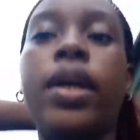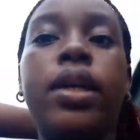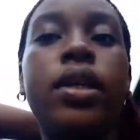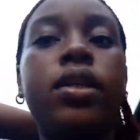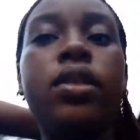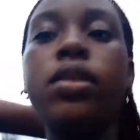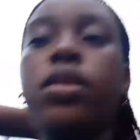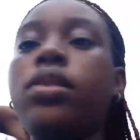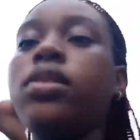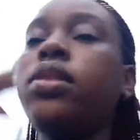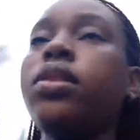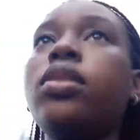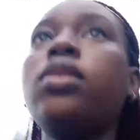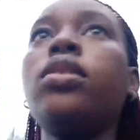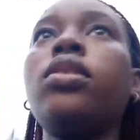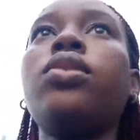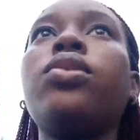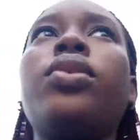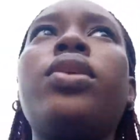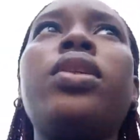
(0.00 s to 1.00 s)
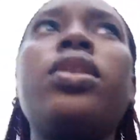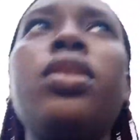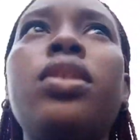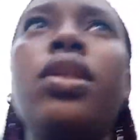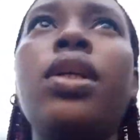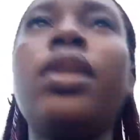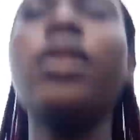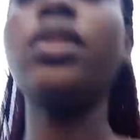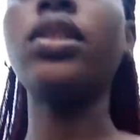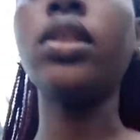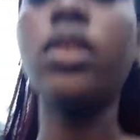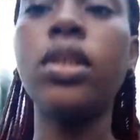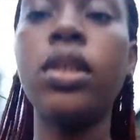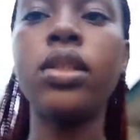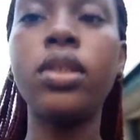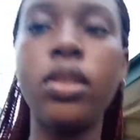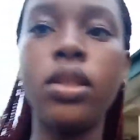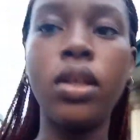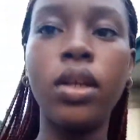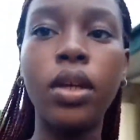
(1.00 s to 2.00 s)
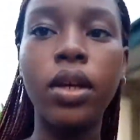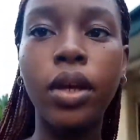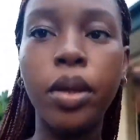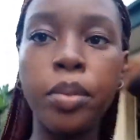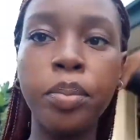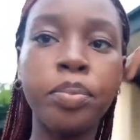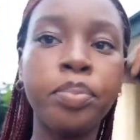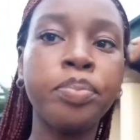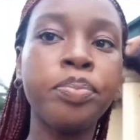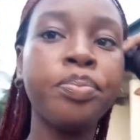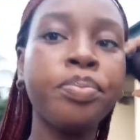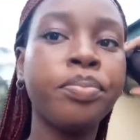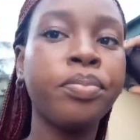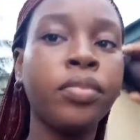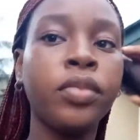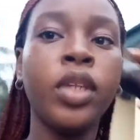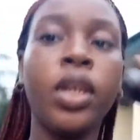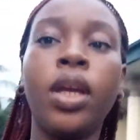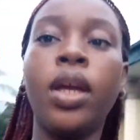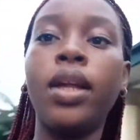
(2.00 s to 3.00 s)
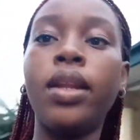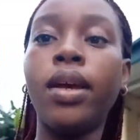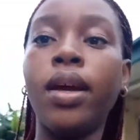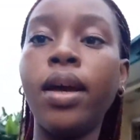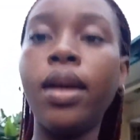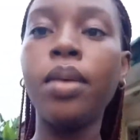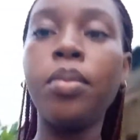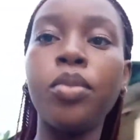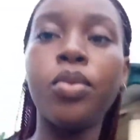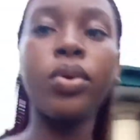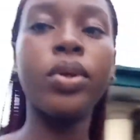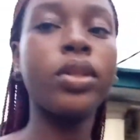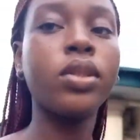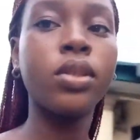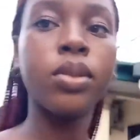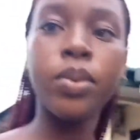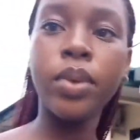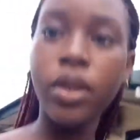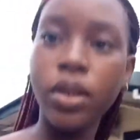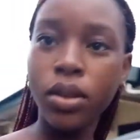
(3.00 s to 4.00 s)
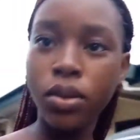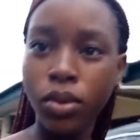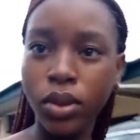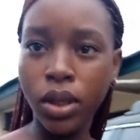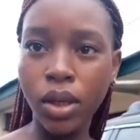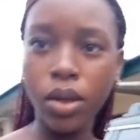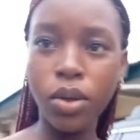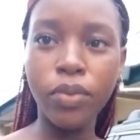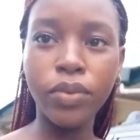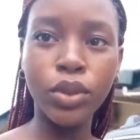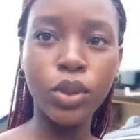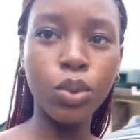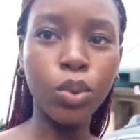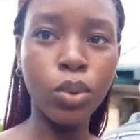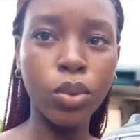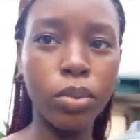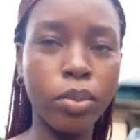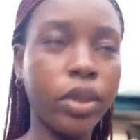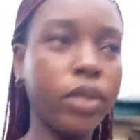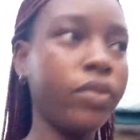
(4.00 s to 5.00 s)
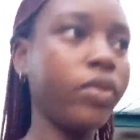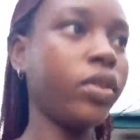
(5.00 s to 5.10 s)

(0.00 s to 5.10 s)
and this is currently like 6:30 a.m. and I'm going to work. Look at how solo my